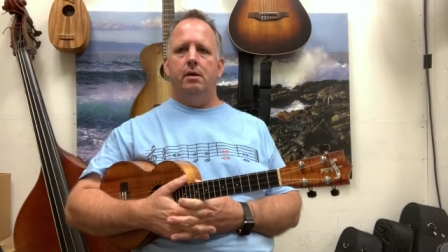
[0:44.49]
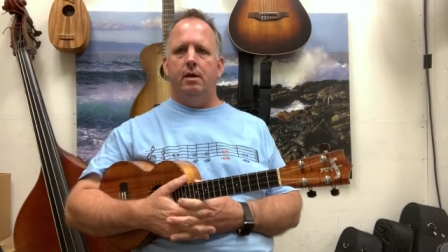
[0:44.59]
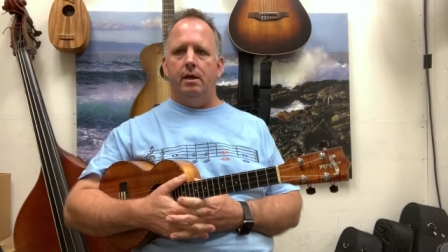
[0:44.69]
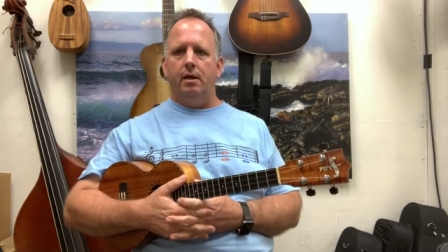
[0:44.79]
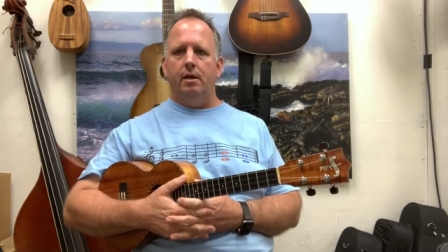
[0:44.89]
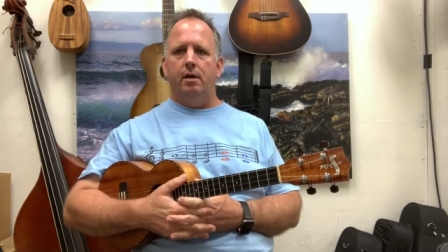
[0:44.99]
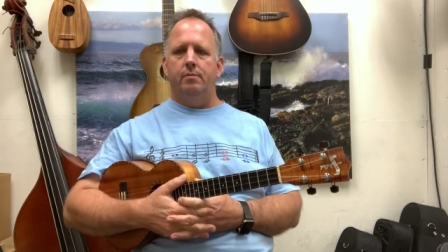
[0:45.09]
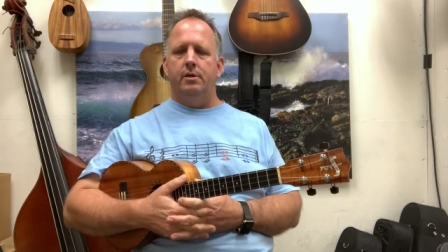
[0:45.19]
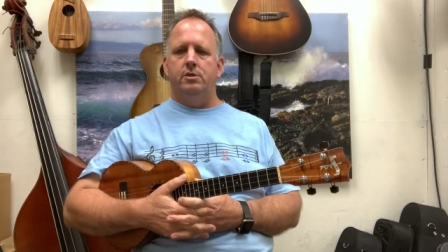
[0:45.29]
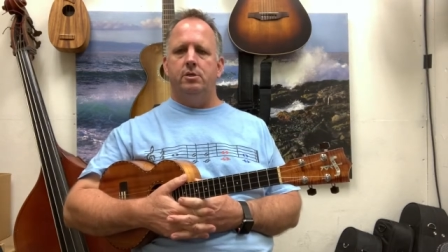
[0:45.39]
and
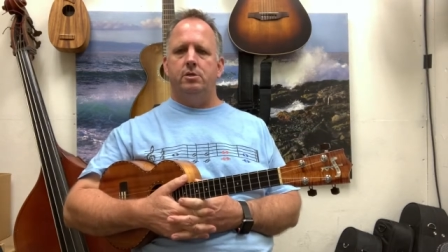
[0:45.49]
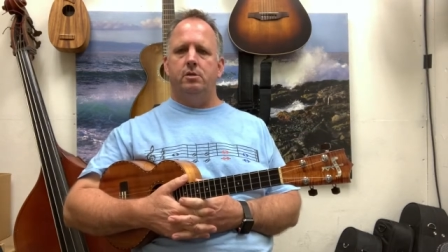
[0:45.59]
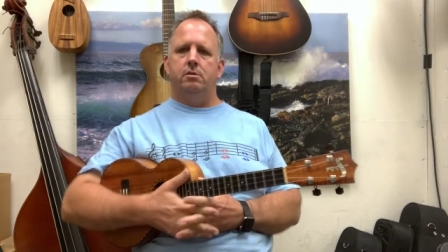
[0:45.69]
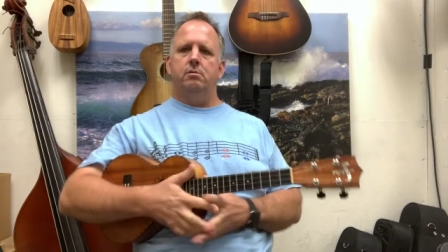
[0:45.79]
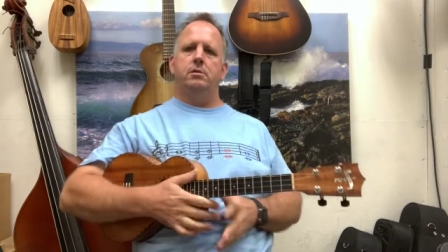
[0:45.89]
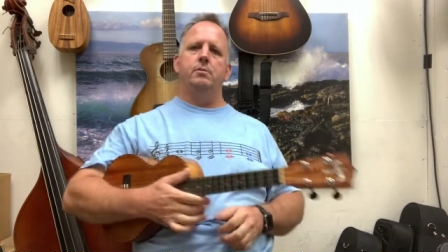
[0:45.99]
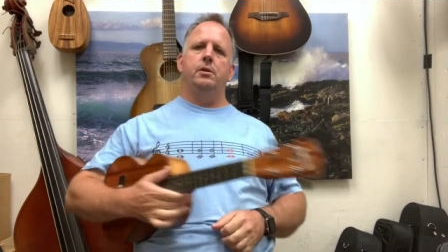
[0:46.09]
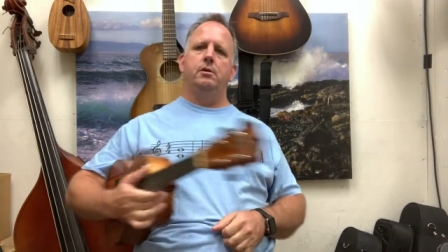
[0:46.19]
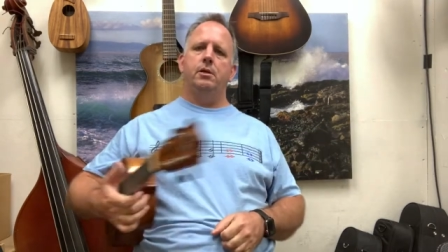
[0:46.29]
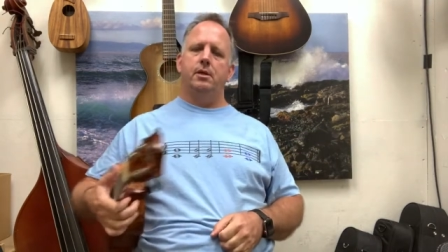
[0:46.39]
it just occurred to me
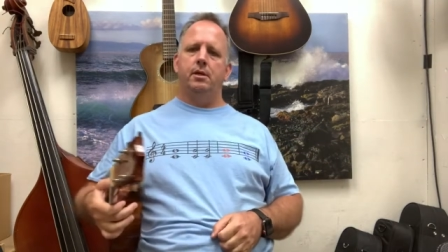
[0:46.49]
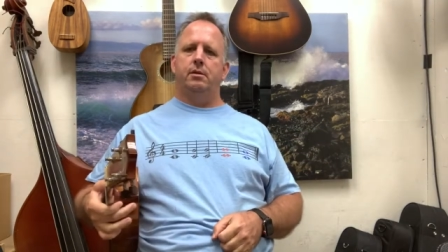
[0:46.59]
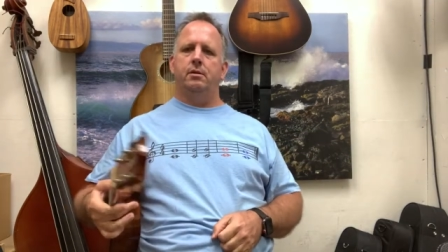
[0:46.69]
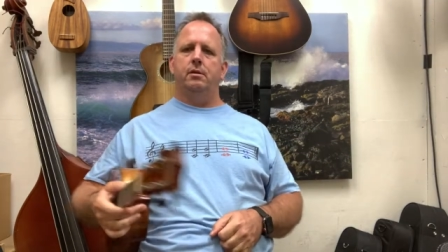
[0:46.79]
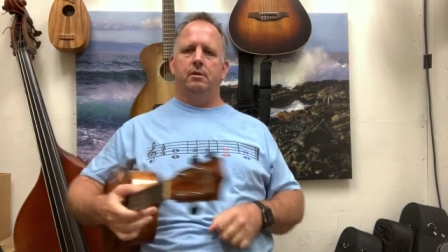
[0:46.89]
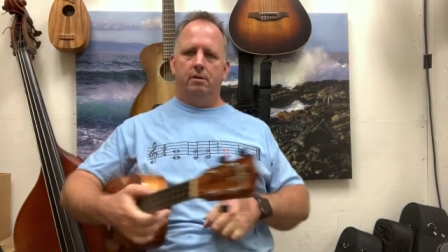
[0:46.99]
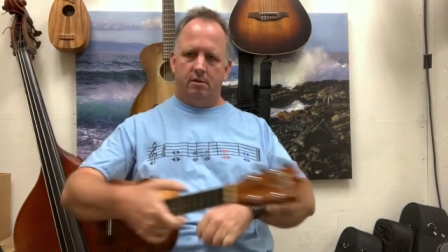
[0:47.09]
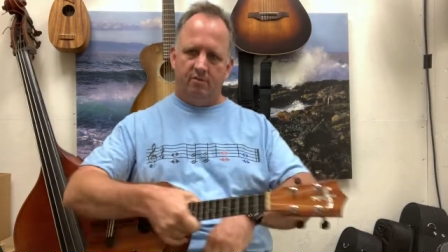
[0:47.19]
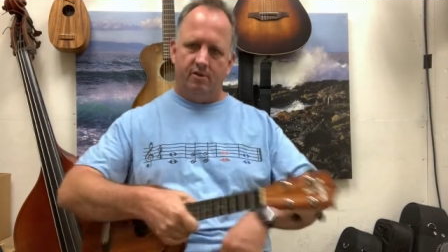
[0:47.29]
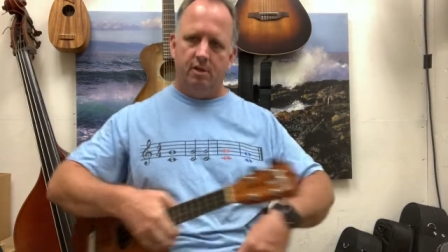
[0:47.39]
looking at
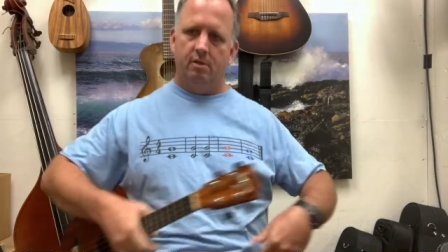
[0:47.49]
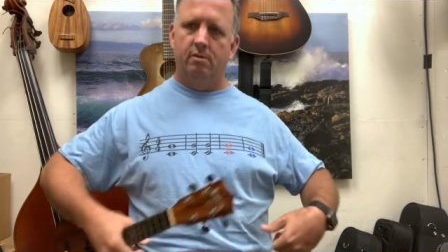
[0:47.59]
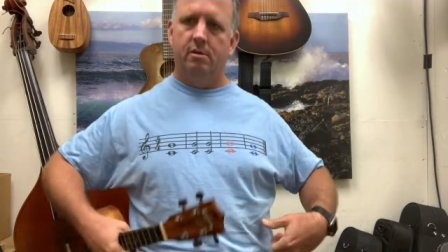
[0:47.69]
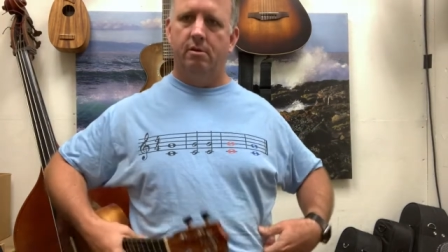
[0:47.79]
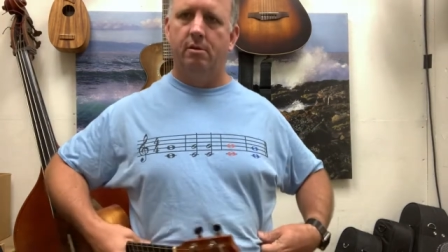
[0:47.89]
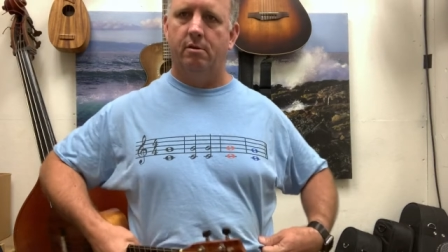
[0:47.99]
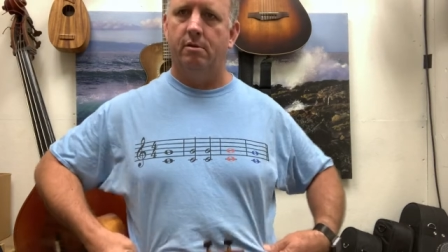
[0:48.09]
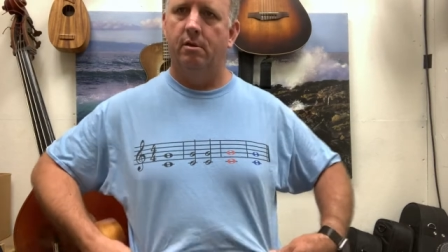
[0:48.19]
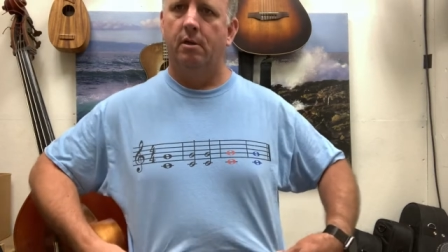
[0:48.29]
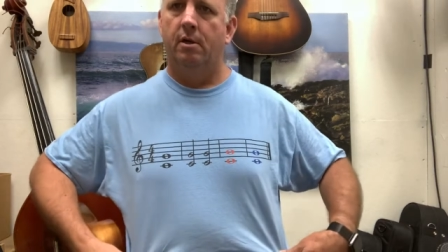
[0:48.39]
the video that, look,
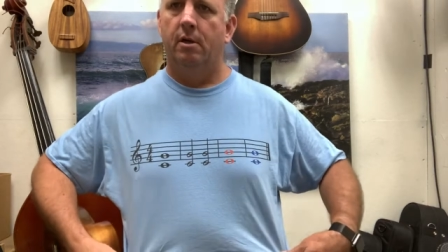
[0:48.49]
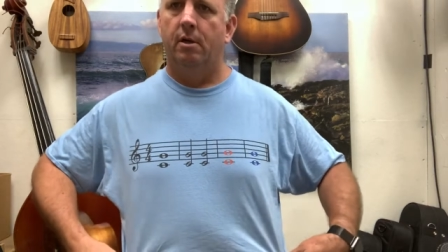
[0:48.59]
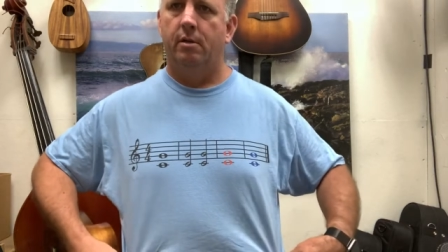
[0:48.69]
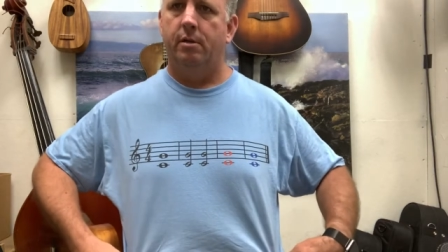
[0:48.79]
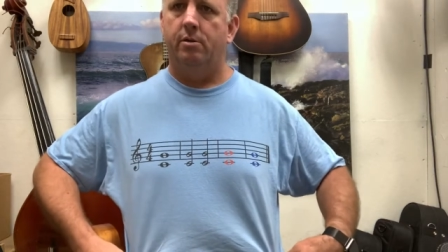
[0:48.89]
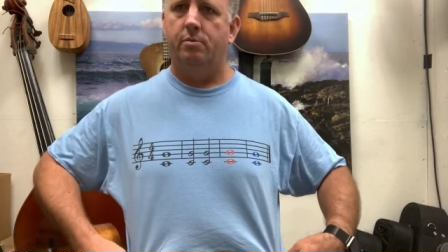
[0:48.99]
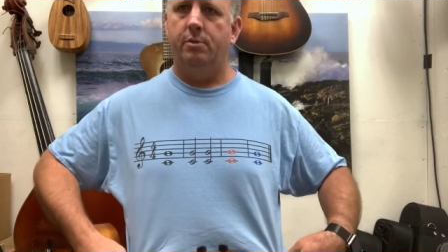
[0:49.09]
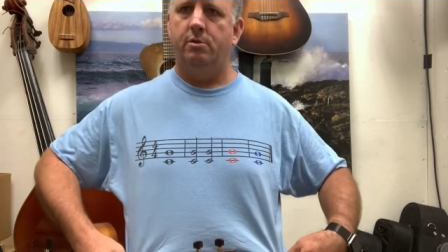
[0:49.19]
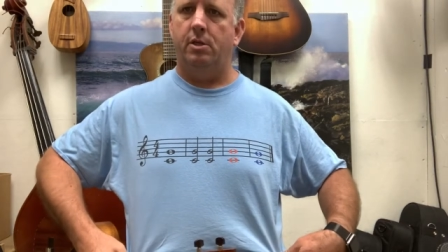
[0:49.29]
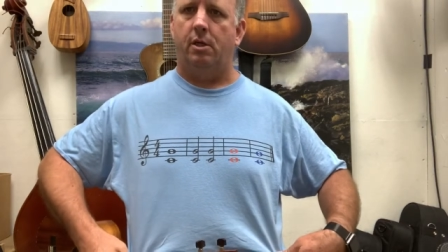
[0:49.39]
there's
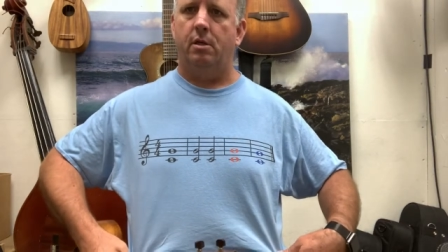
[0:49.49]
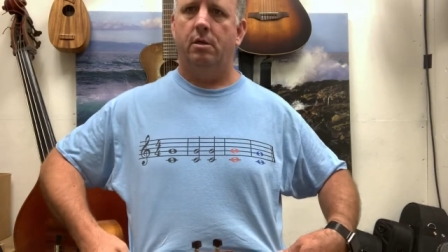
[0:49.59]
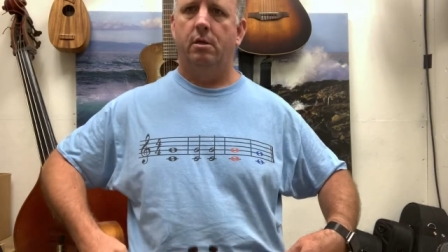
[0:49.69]
music.